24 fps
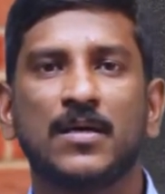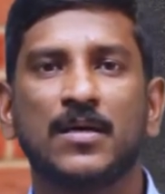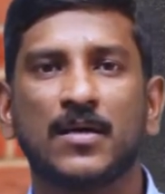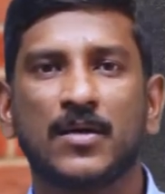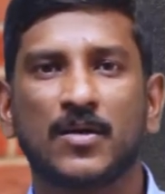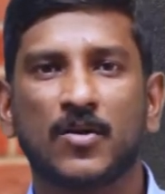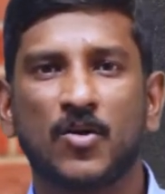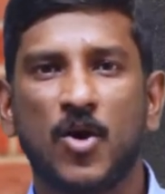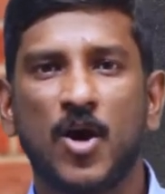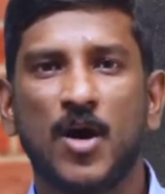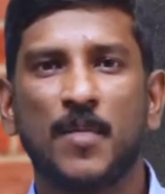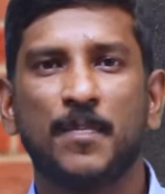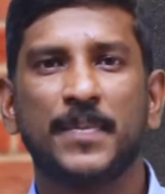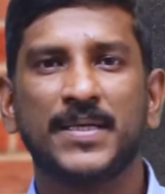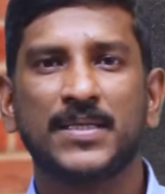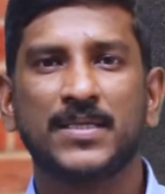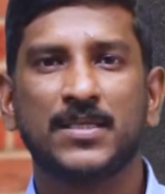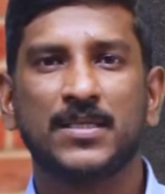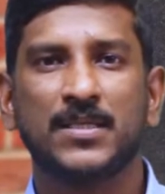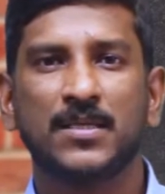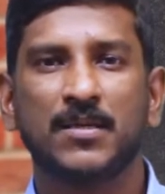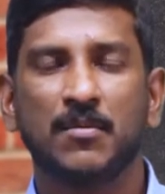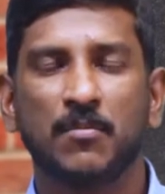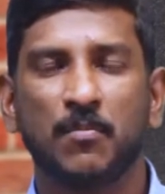
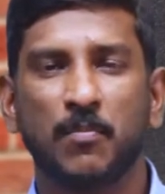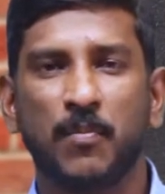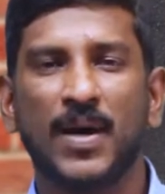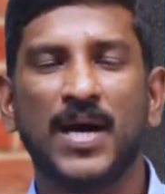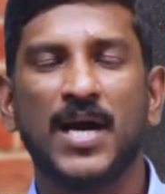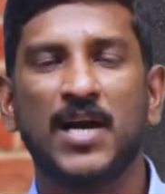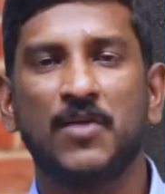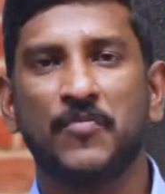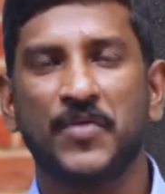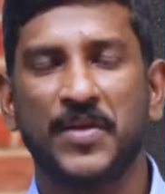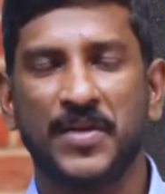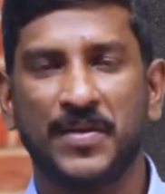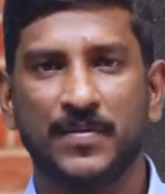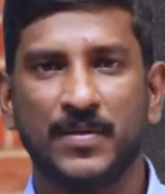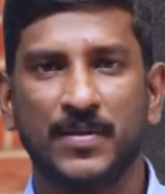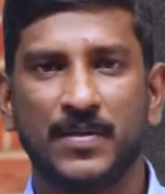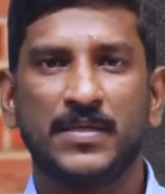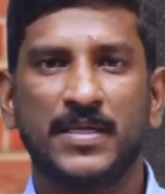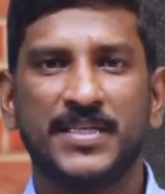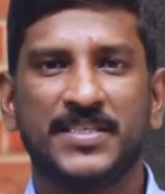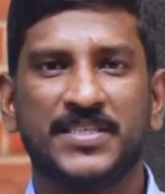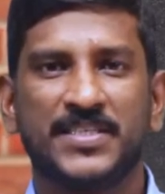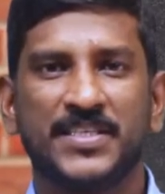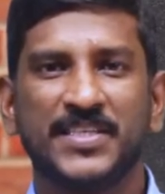Robert Baldwin?
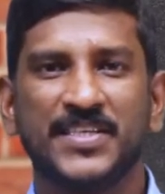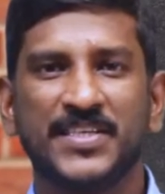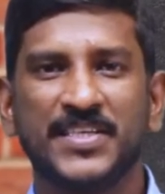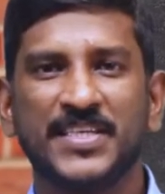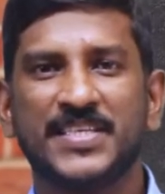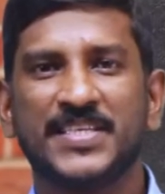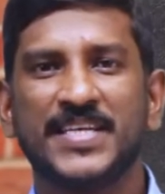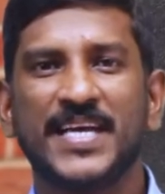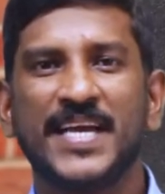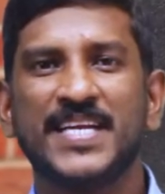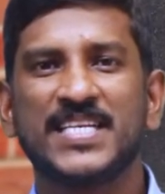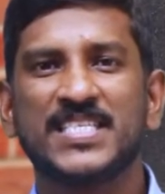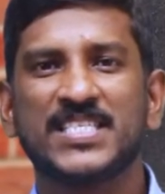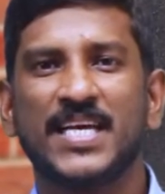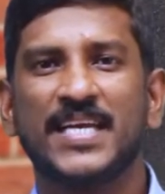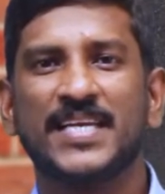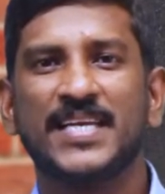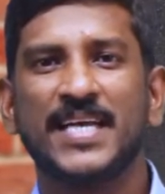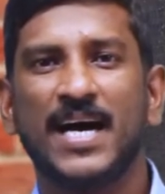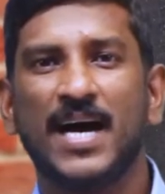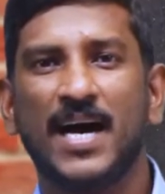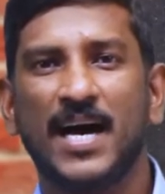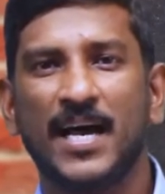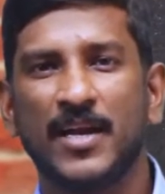It irritates
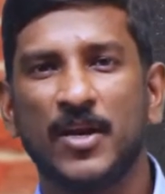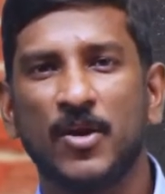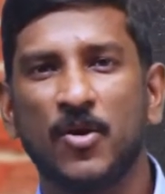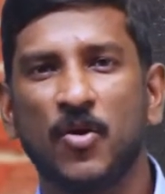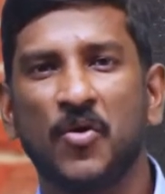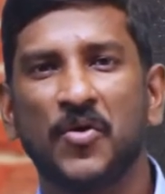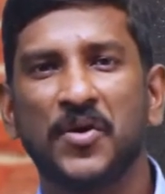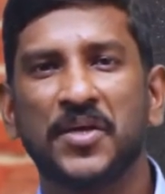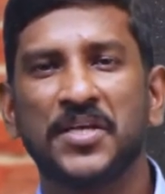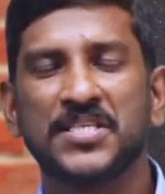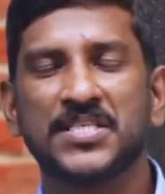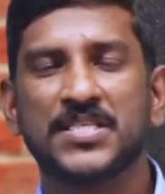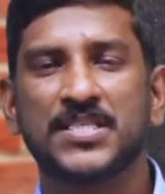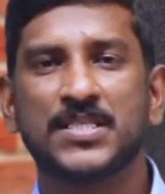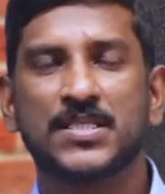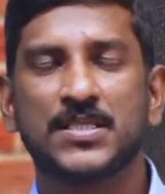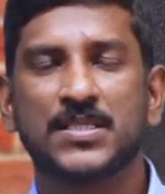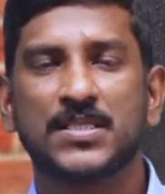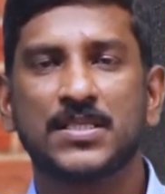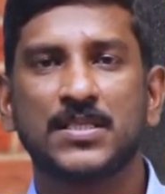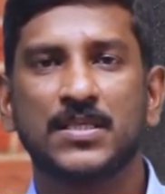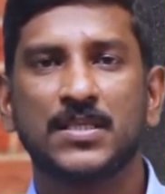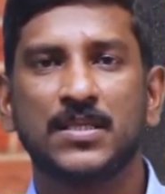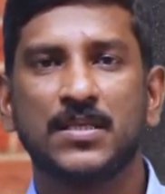and
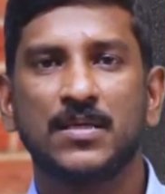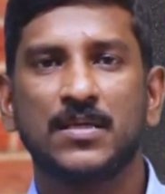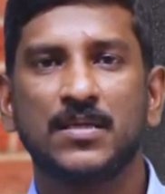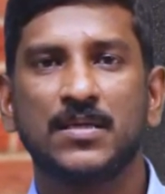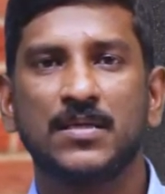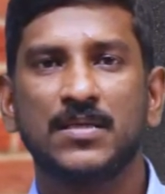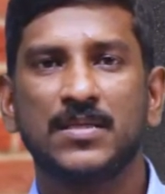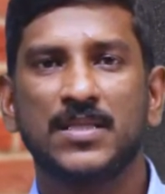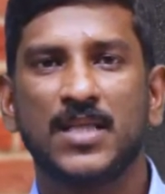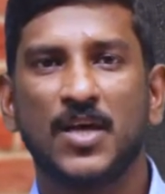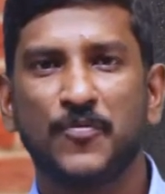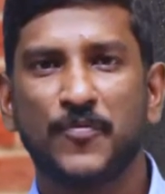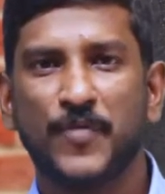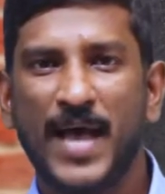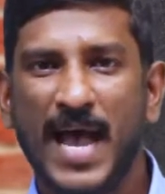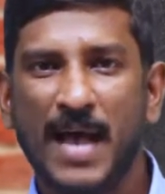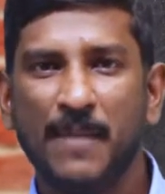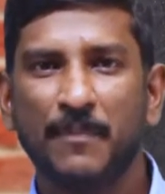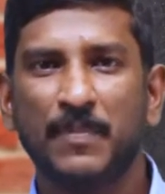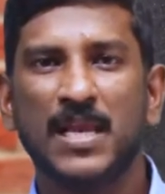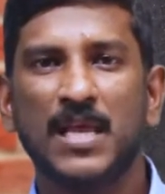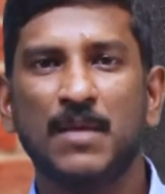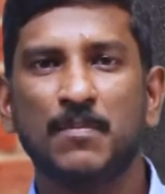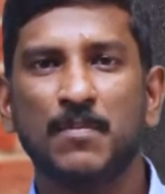annoys the
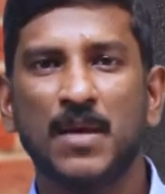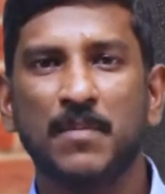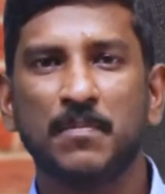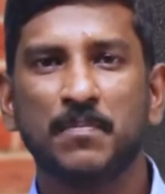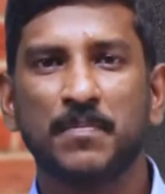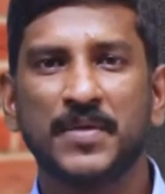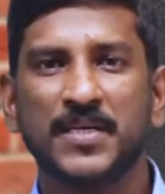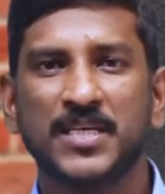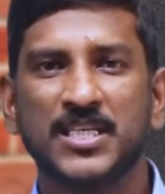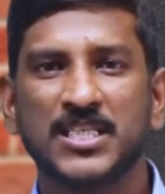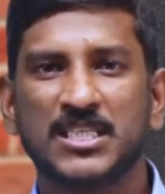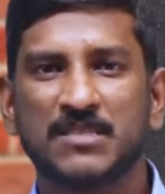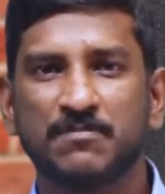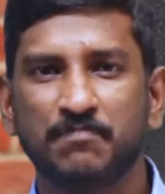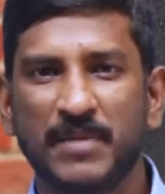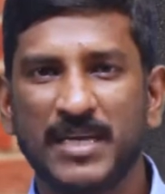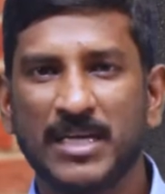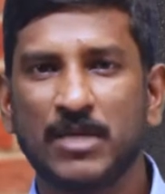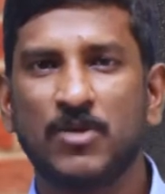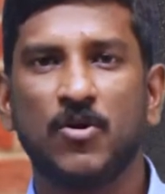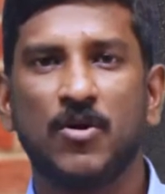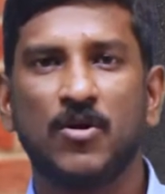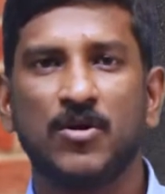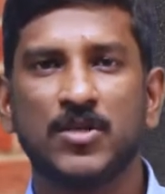family members
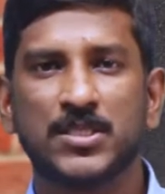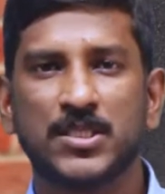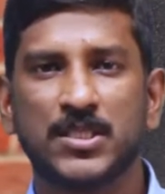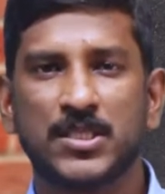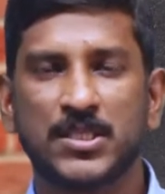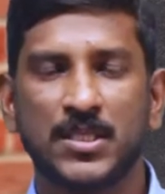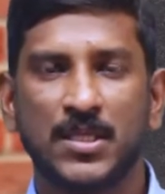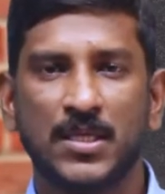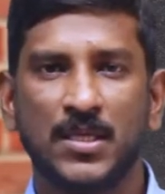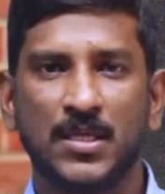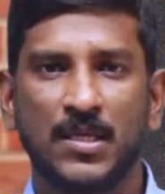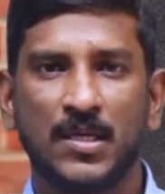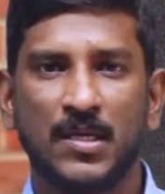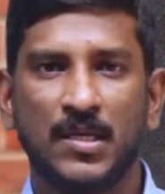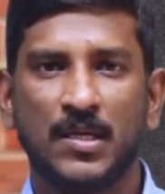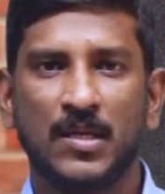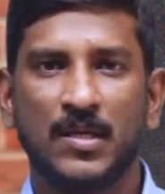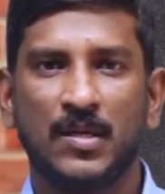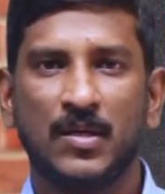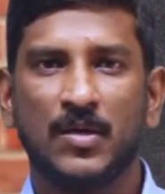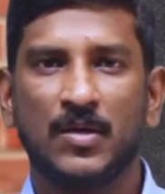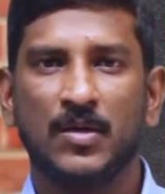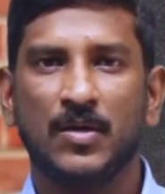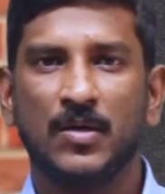because
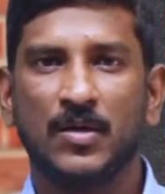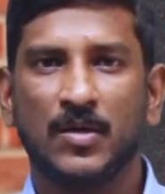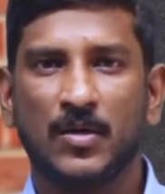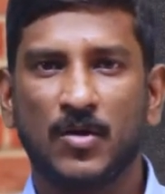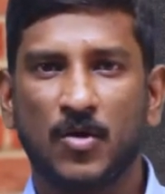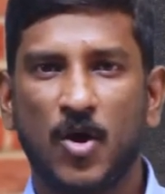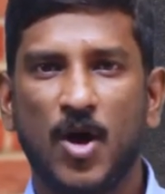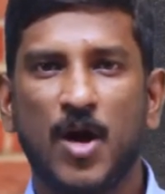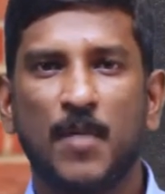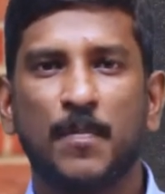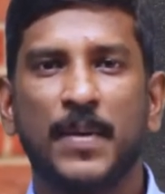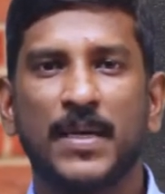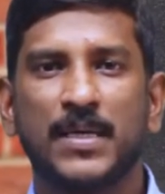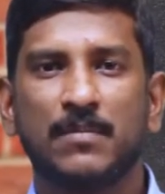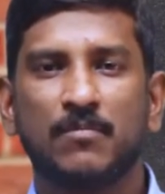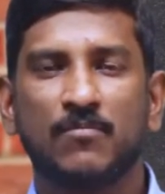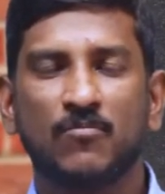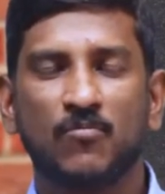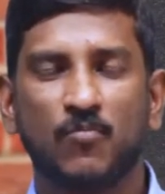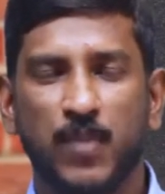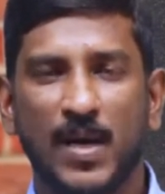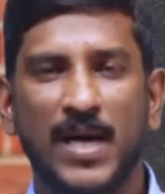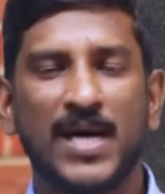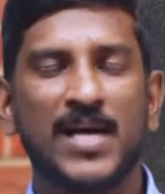Robert
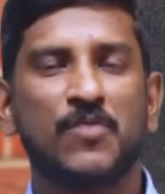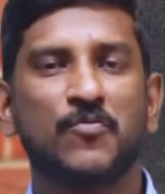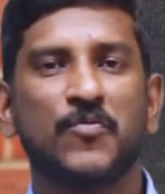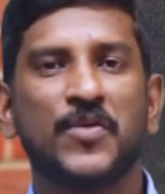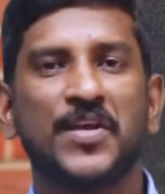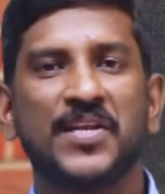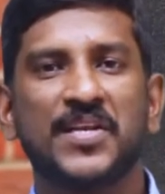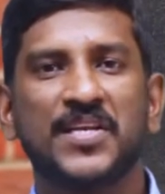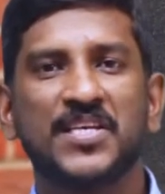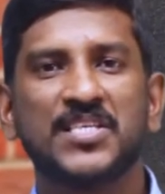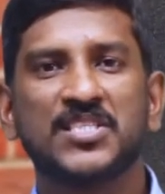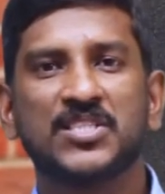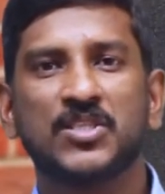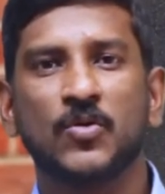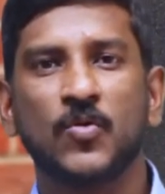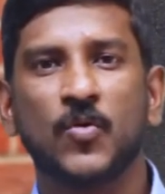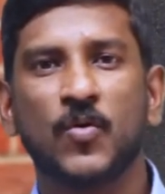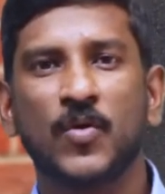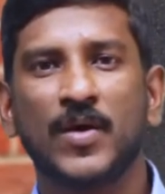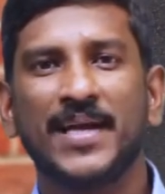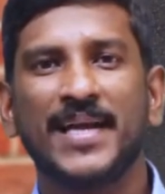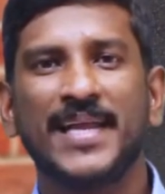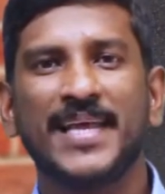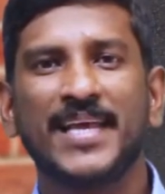Baldwin is the
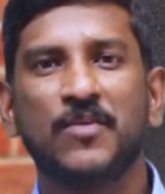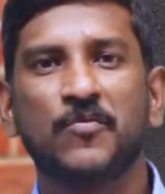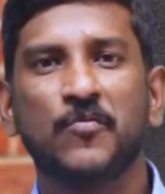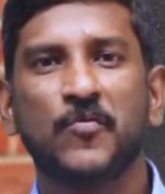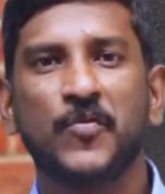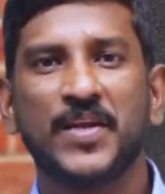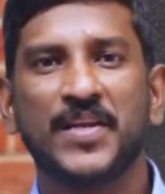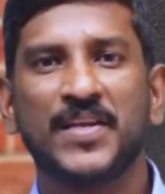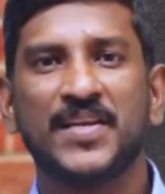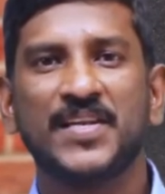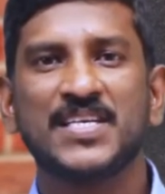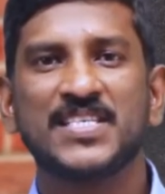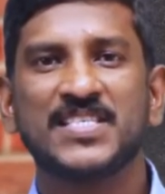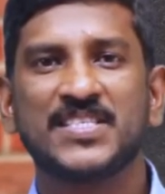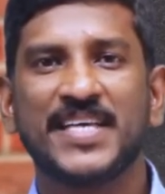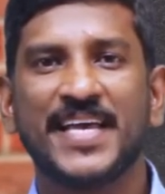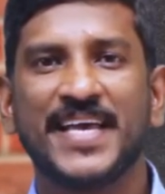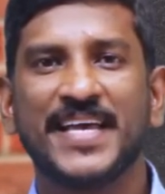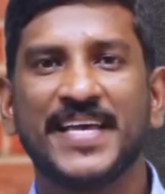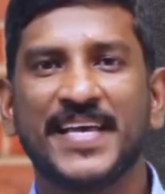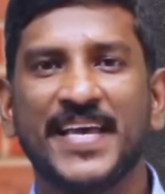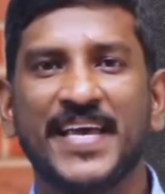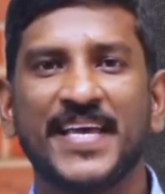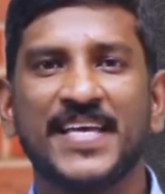only witness
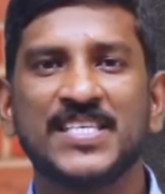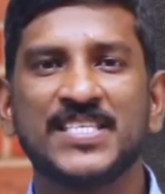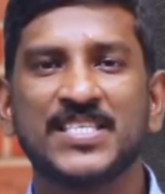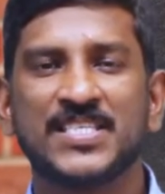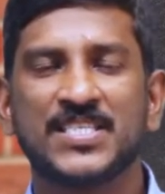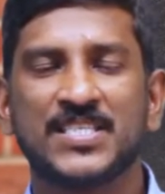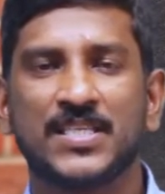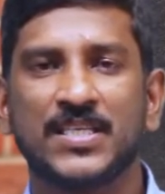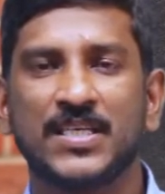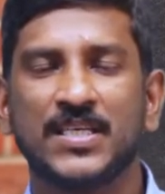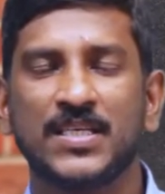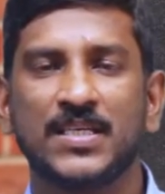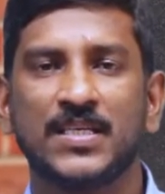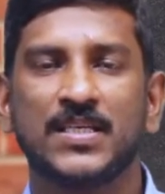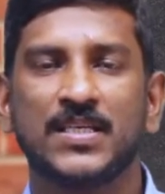against